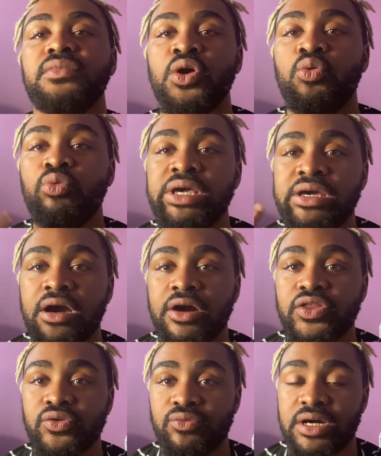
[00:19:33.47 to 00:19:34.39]
We are
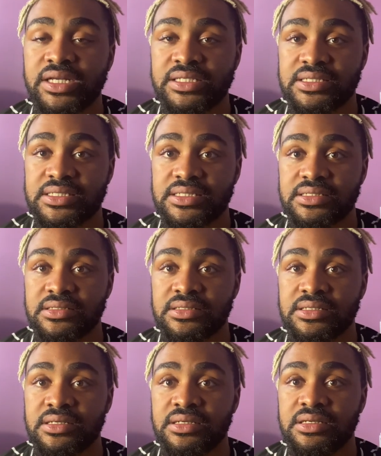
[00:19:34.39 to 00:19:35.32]
the ones
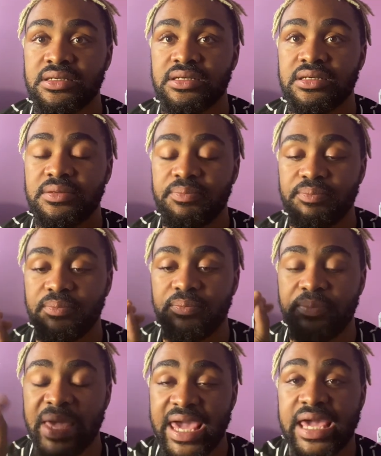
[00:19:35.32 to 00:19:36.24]

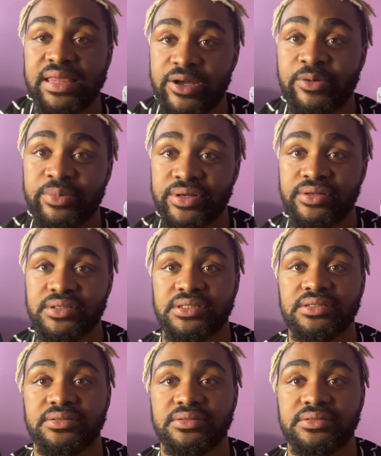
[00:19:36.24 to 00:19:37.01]
paying their bills.